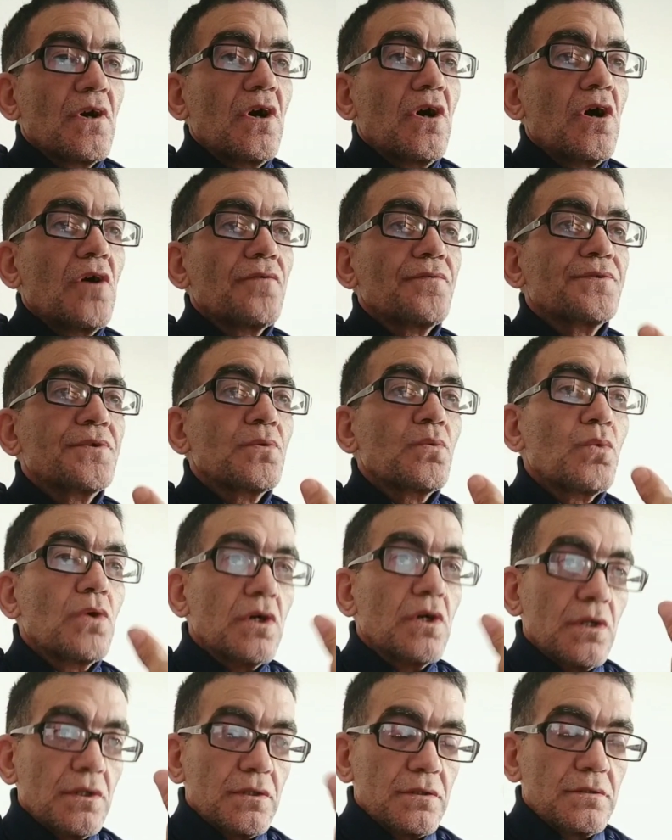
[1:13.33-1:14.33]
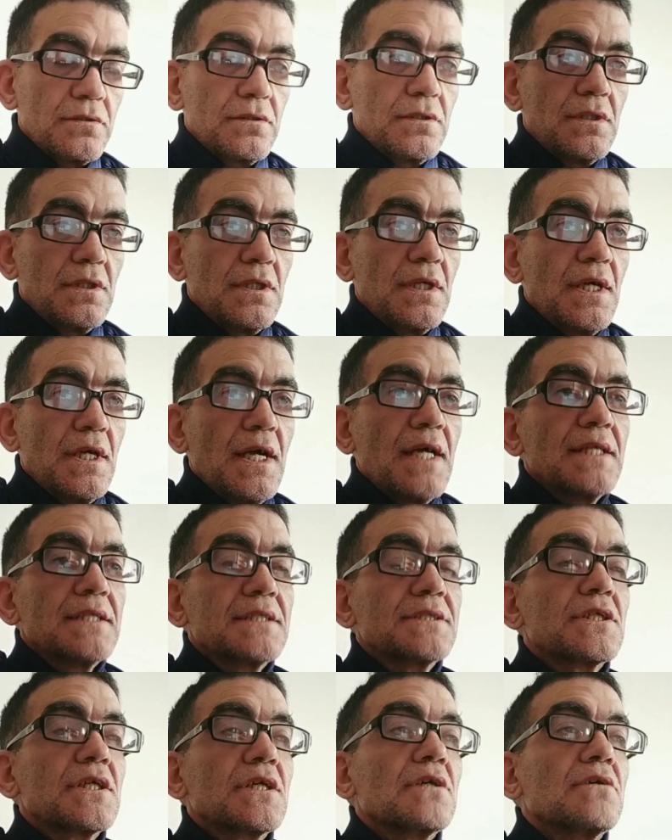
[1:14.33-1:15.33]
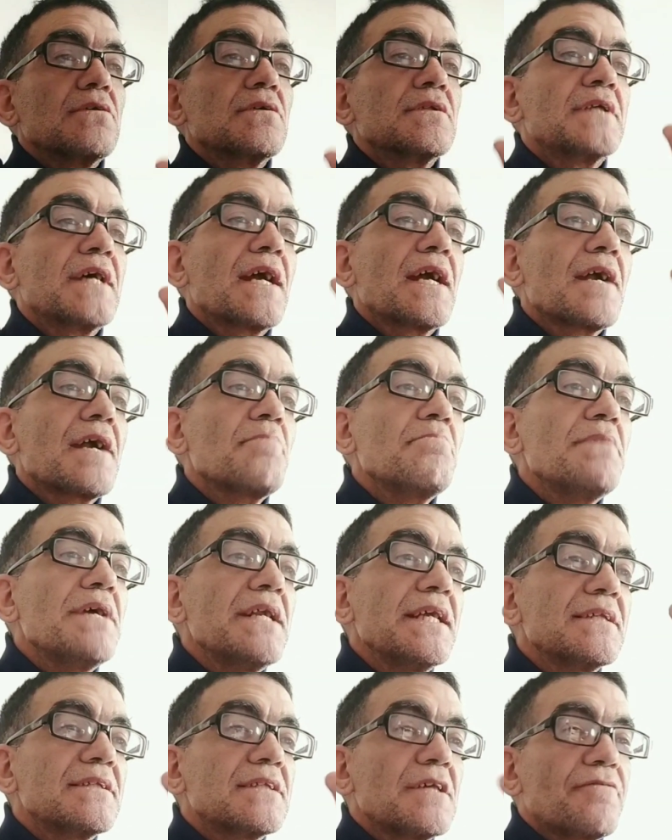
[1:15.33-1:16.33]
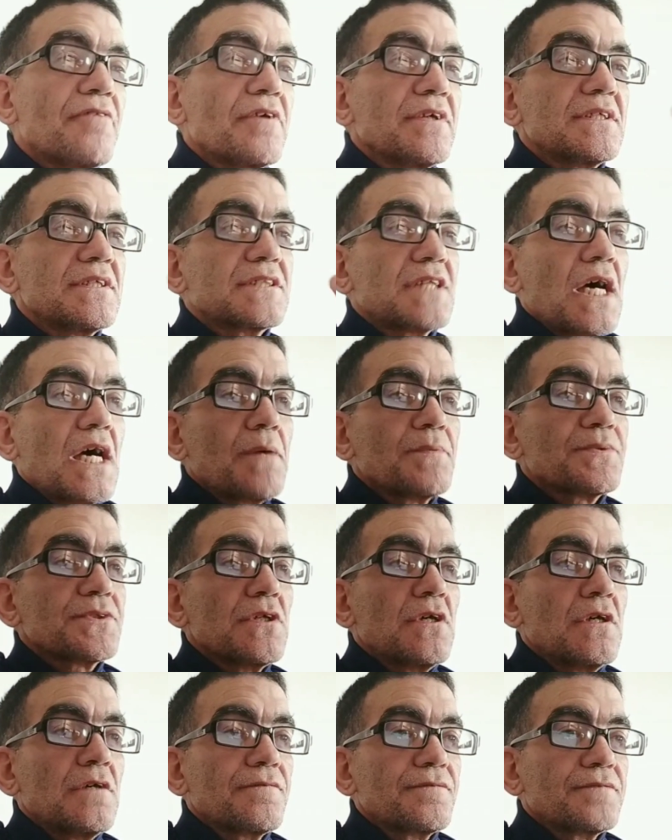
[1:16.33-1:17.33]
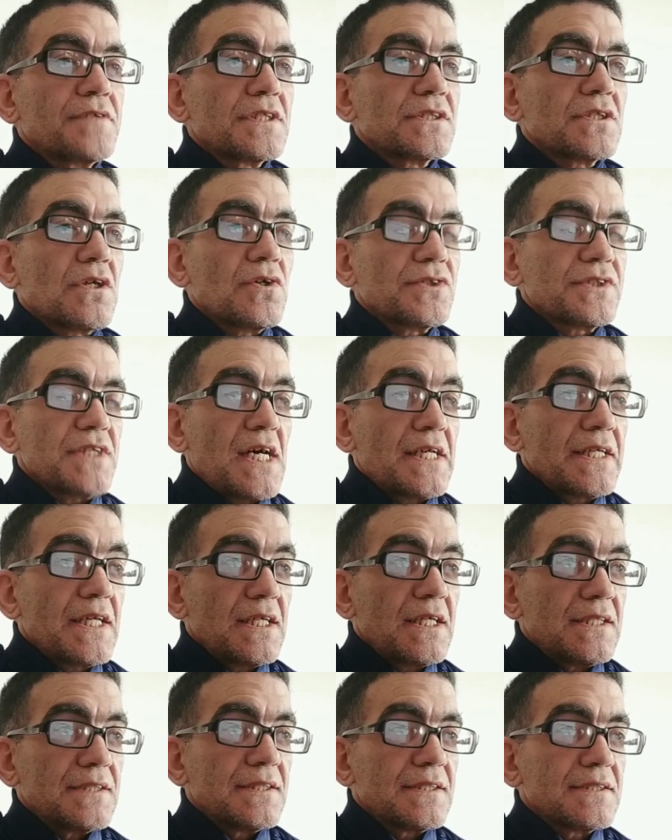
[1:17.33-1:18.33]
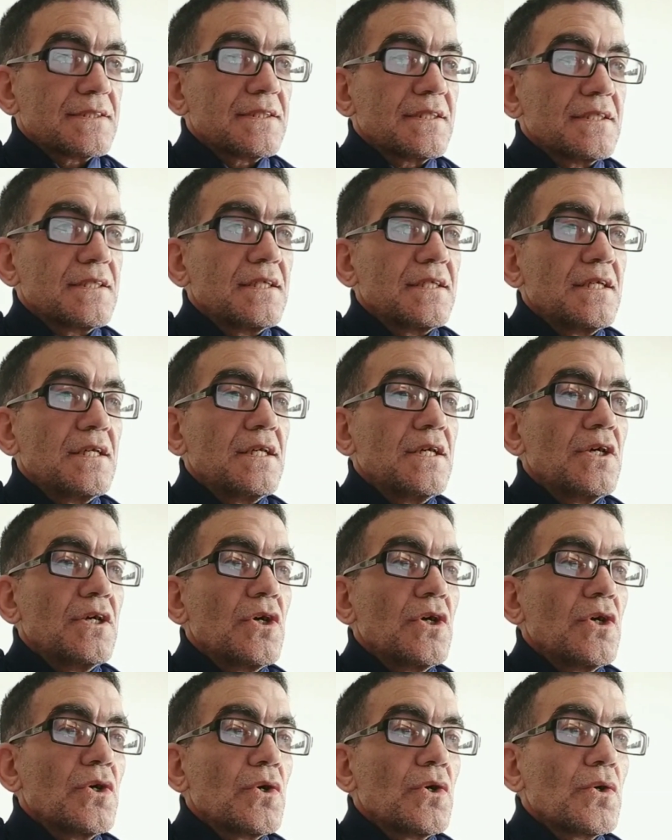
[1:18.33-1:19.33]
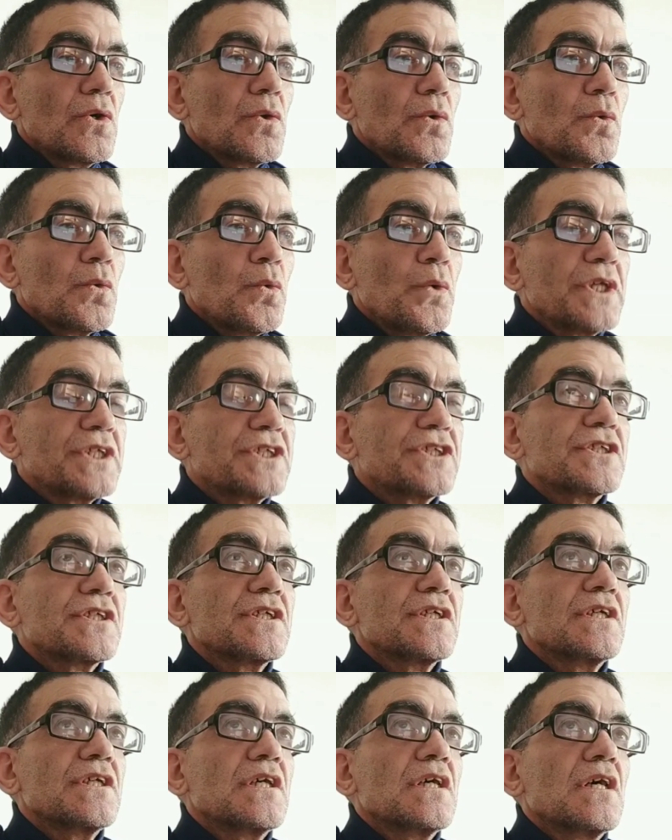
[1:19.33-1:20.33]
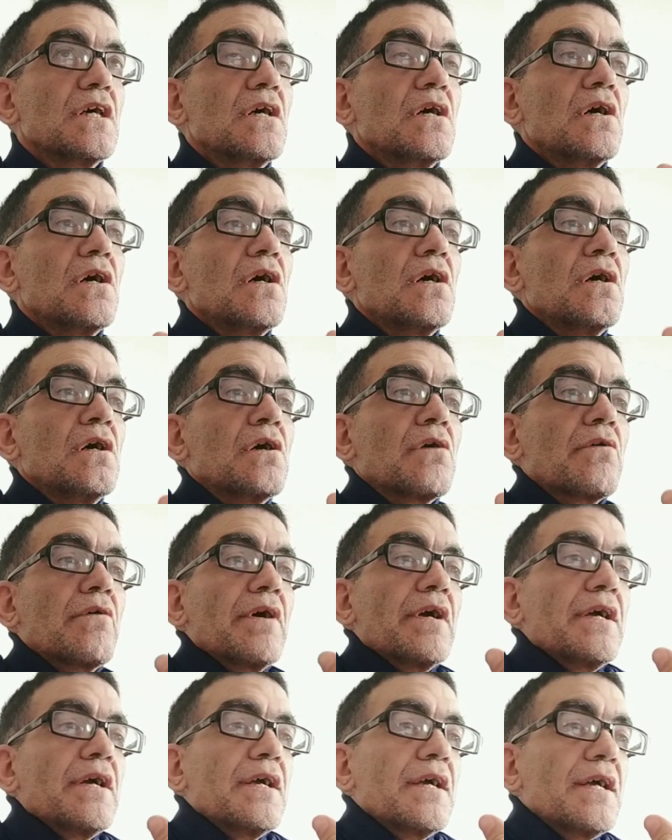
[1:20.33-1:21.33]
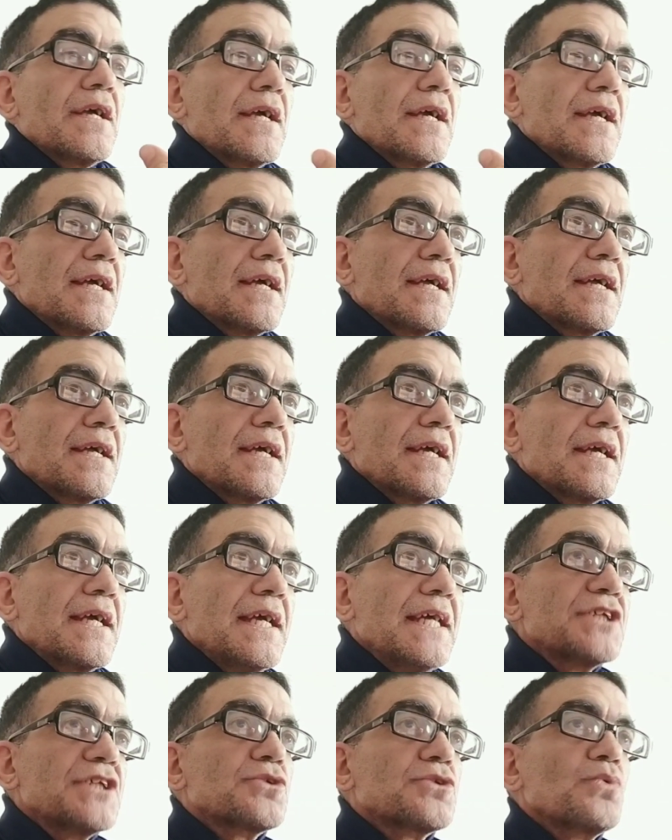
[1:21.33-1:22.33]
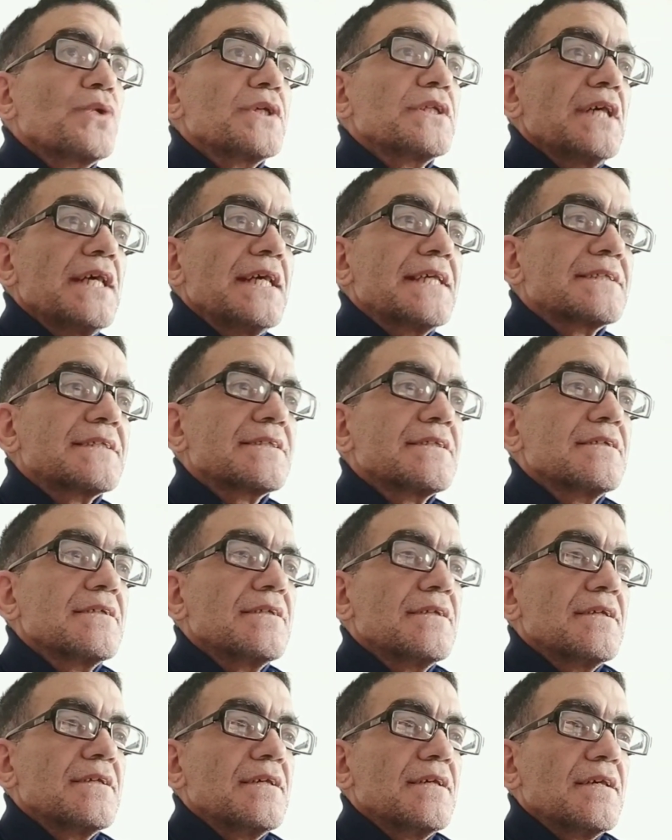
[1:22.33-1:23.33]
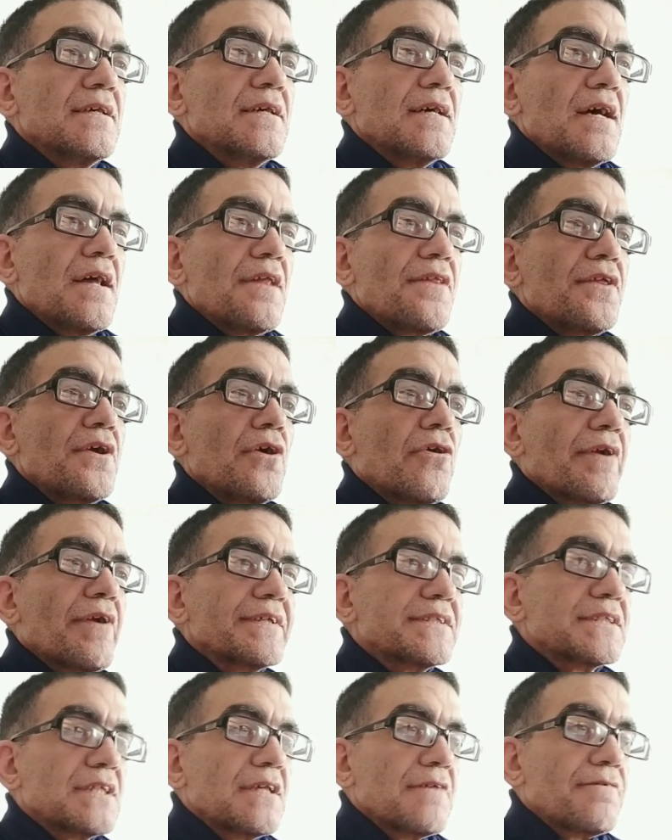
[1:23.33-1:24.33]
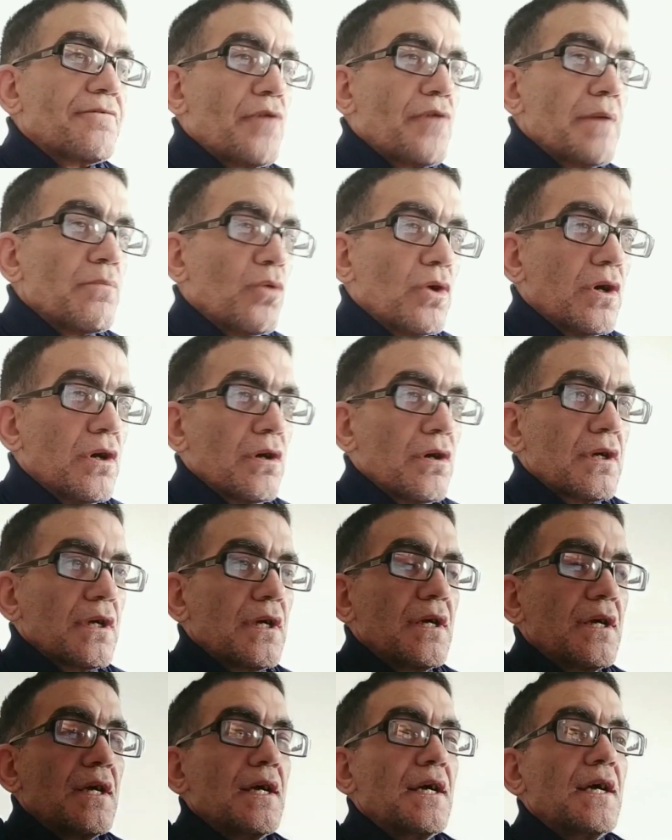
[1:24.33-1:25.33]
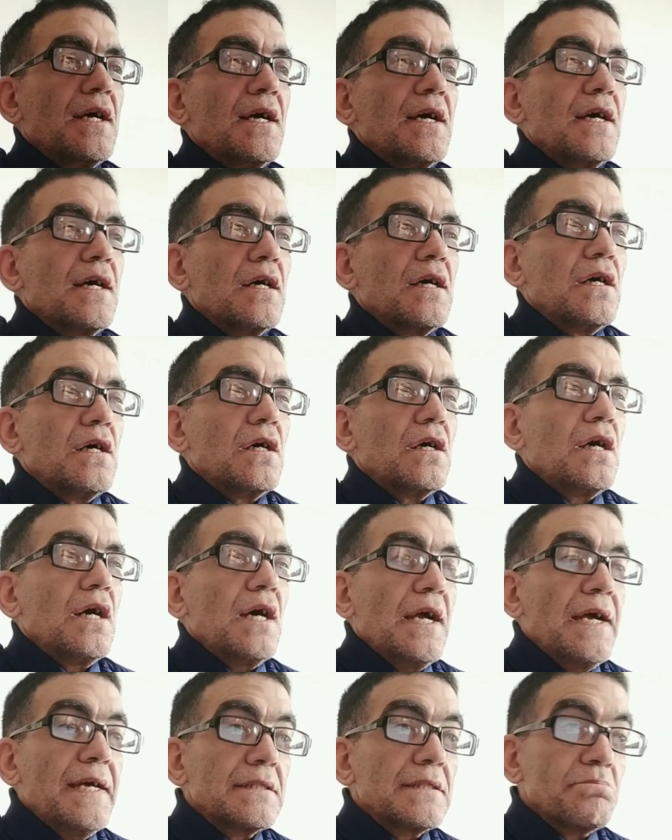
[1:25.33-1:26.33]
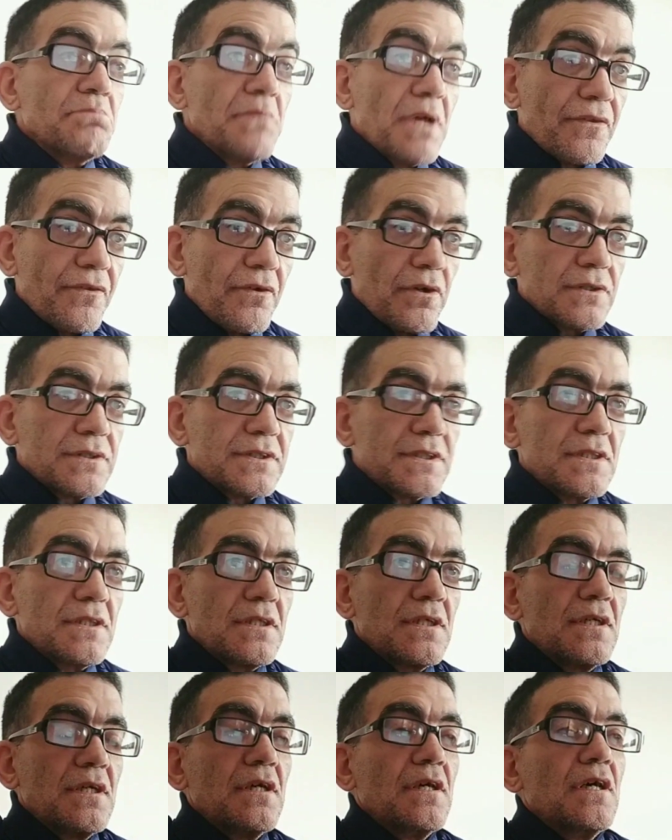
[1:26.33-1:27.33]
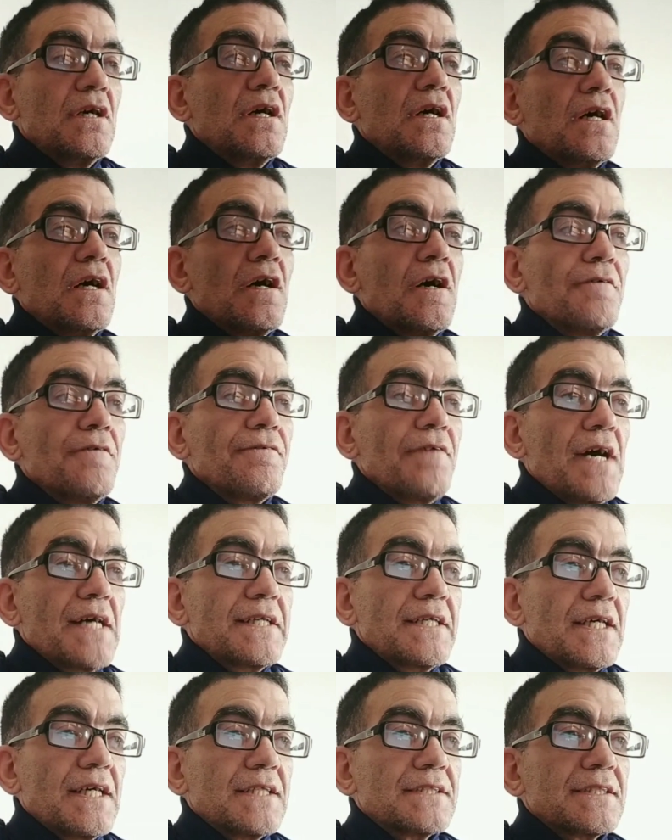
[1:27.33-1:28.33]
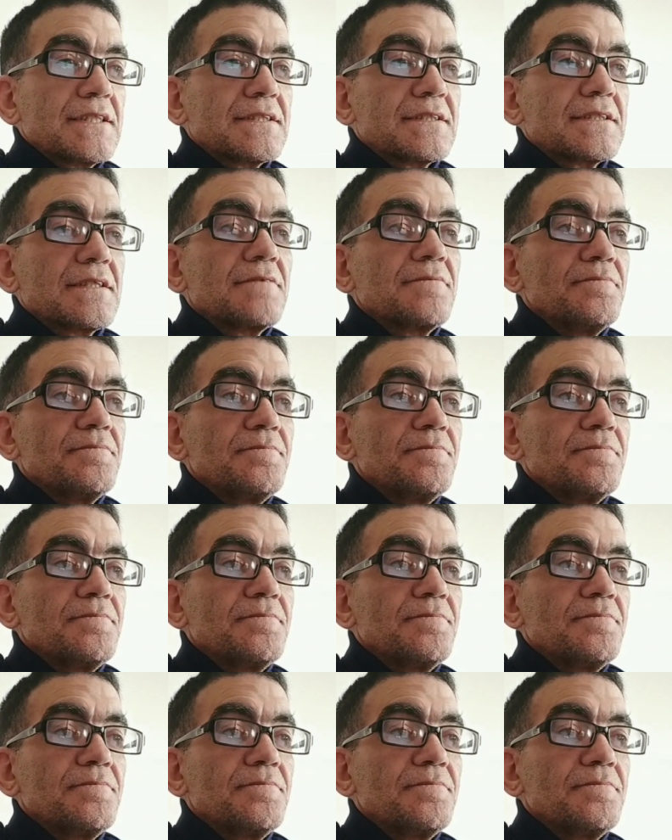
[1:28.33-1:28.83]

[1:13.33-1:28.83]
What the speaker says: of the world. So there are many different types of discourse analysis, which are each with its theoretical framework and methods of analysis.